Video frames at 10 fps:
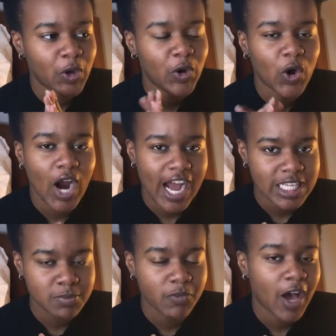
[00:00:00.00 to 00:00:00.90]

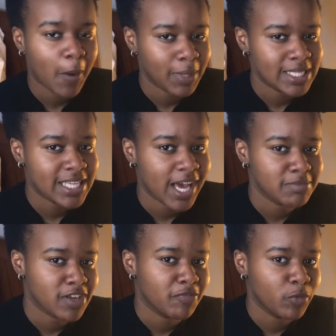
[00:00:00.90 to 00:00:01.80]
grasp of how many
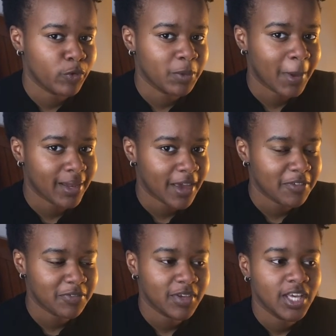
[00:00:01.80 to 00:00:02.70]
times I've moved in my
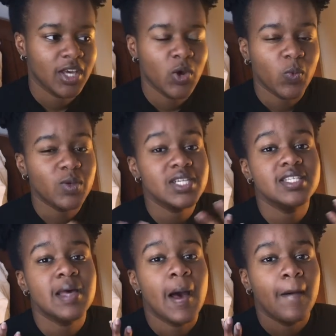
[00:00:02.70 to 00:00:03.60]
life, which
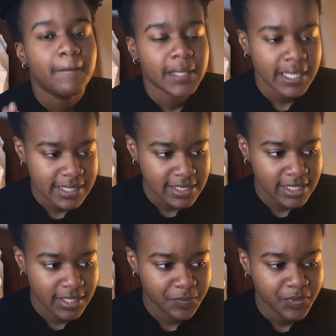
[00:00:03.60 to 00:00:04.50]
is
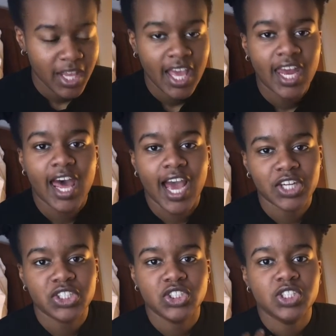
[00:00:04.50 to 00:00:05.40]
plenty. And I
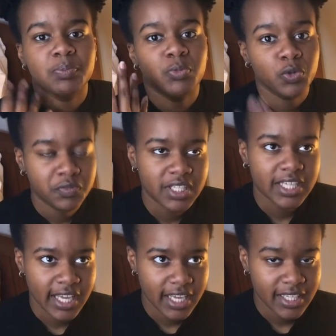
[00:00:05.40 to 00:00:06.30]
actually just moved
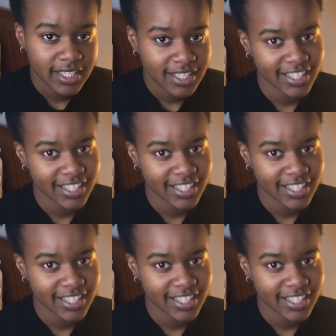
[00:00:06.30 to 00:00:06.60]
again.